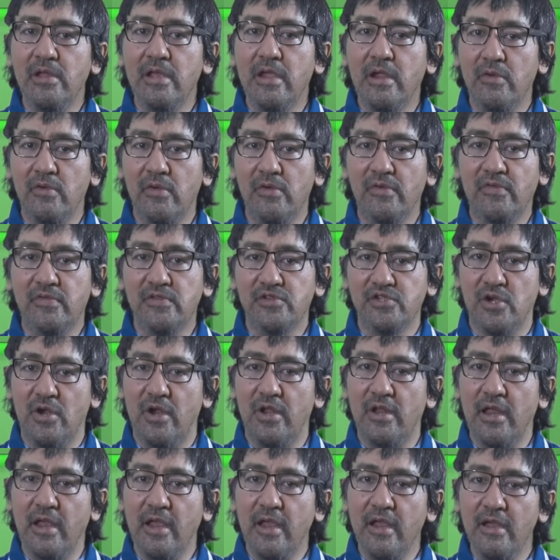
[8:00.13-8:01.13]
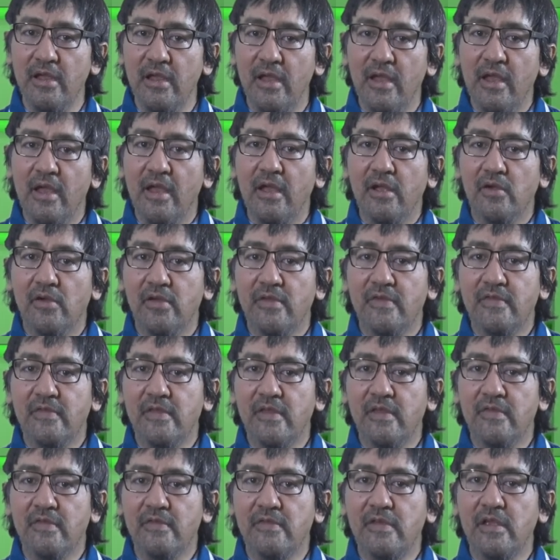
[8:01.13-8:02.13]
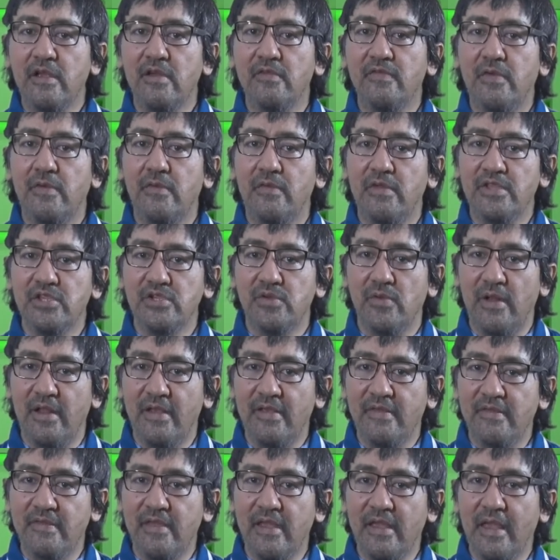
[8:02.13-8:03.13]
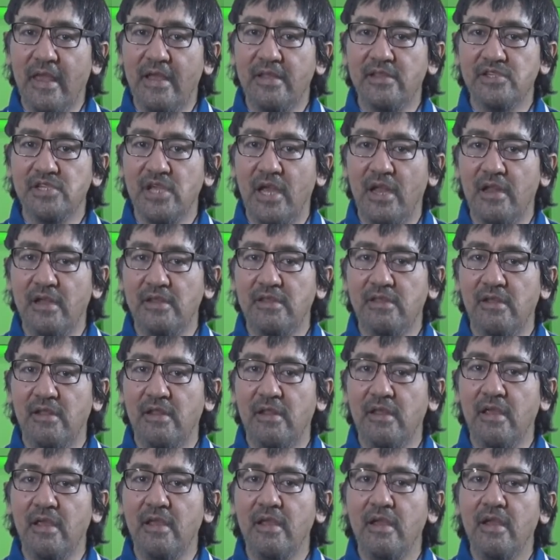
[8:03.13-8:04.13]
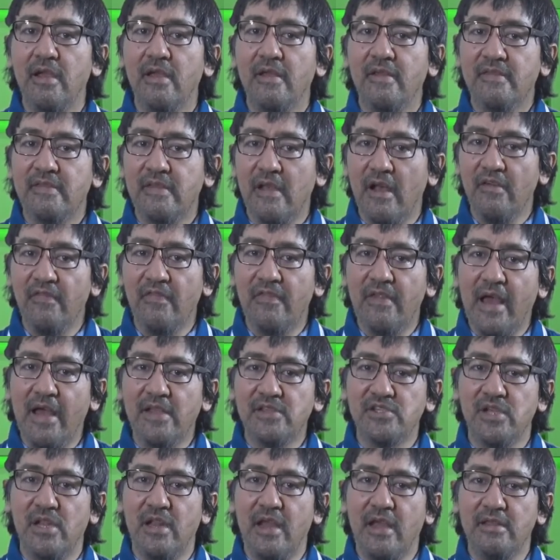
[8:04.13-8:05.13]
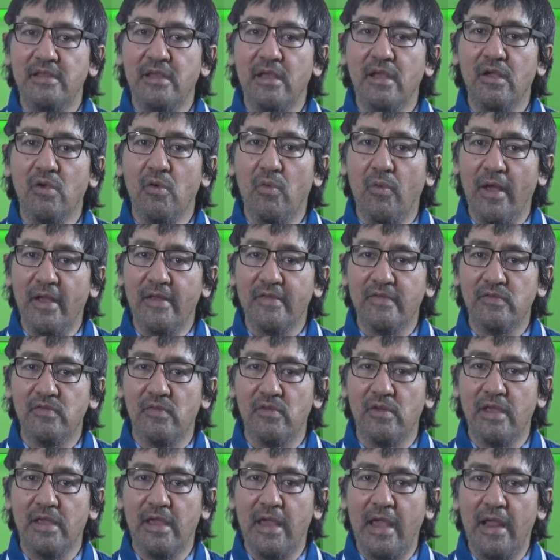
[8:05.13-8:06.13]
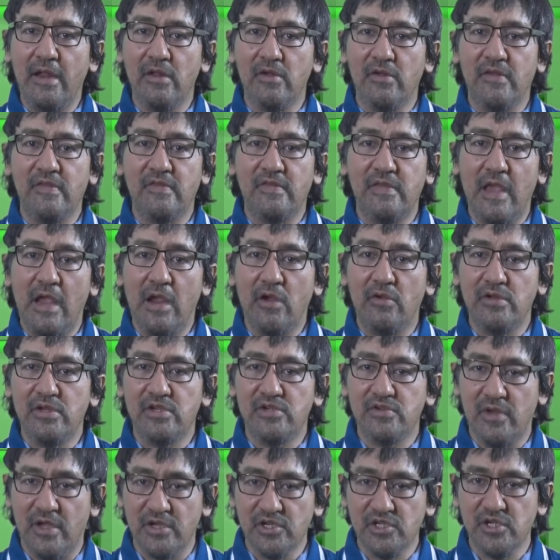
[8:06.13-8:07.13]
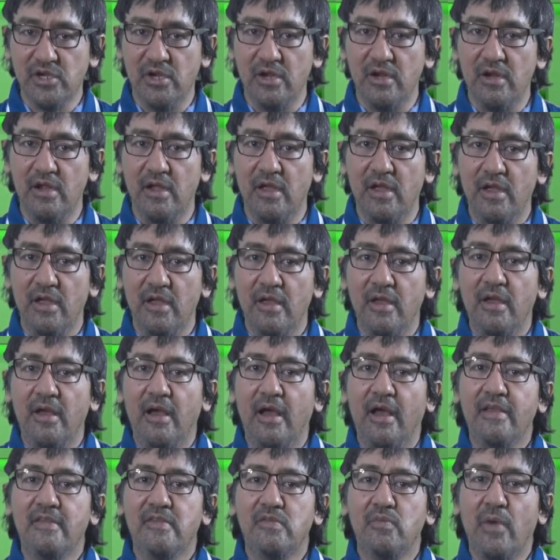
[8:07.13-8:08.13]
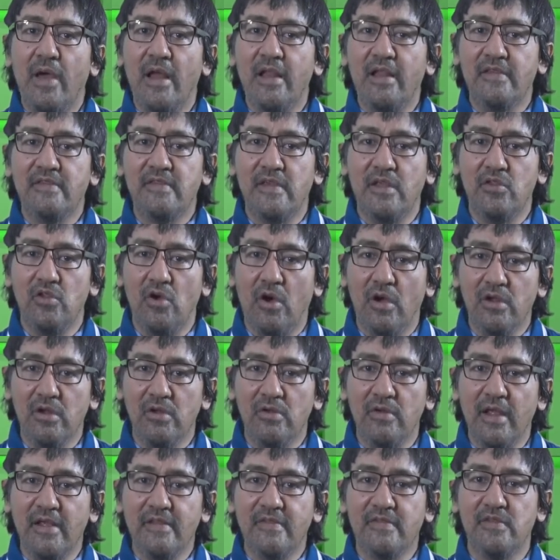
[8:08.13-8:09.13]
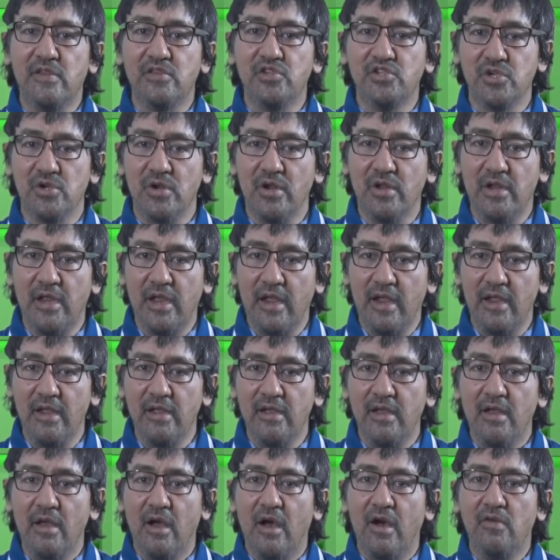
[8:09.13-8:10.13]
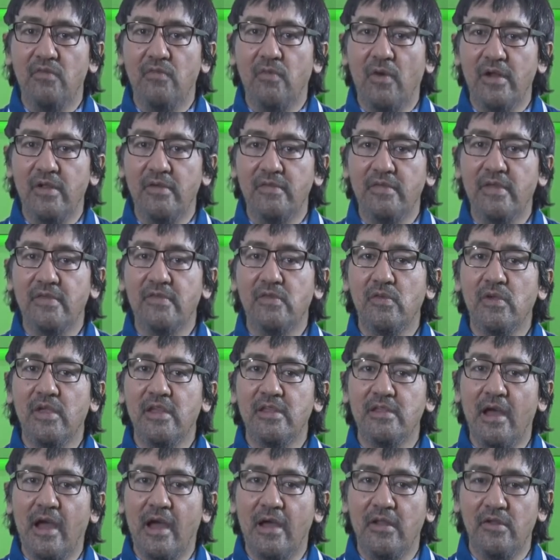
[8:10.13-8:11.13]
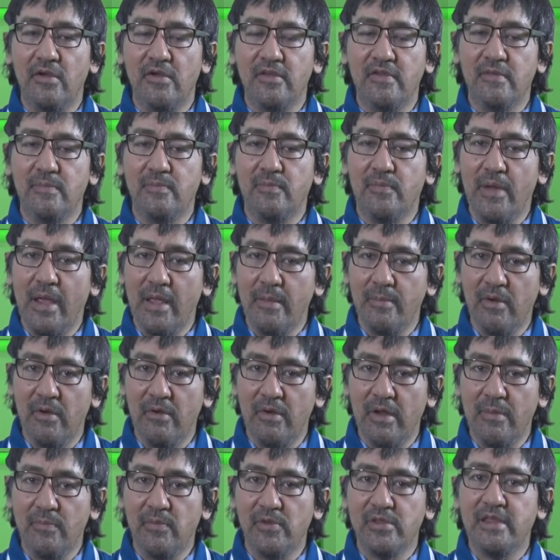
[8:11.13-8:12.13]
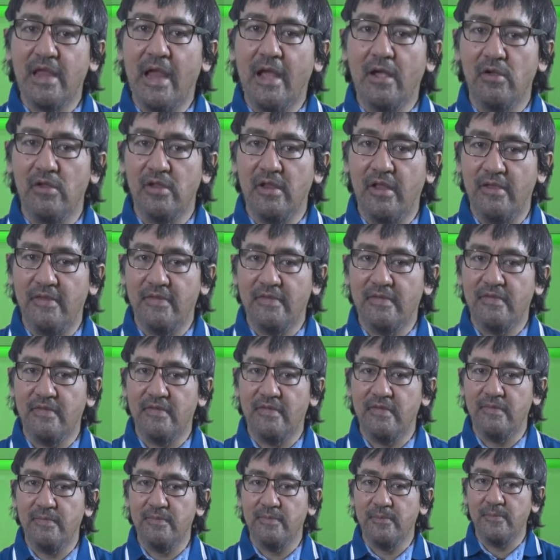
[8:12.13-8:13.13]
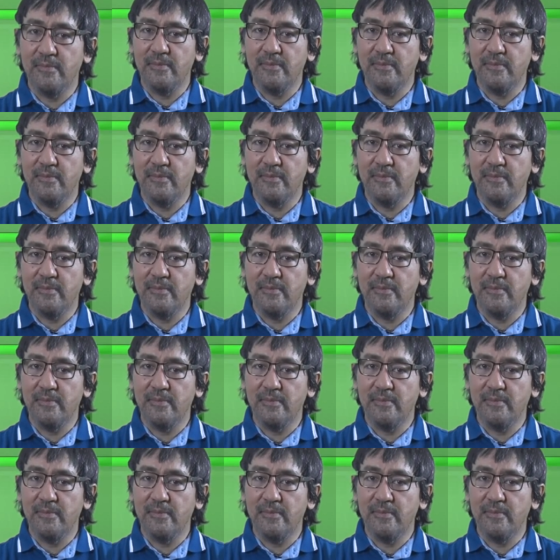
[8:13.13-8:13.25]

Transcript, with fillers: hero's journey, consisting of a ritualistic and genitally self-flagellating quest to regain her sacred treasure, as well as inaugurates the journey of one of the Sugidanon's primary protagonists.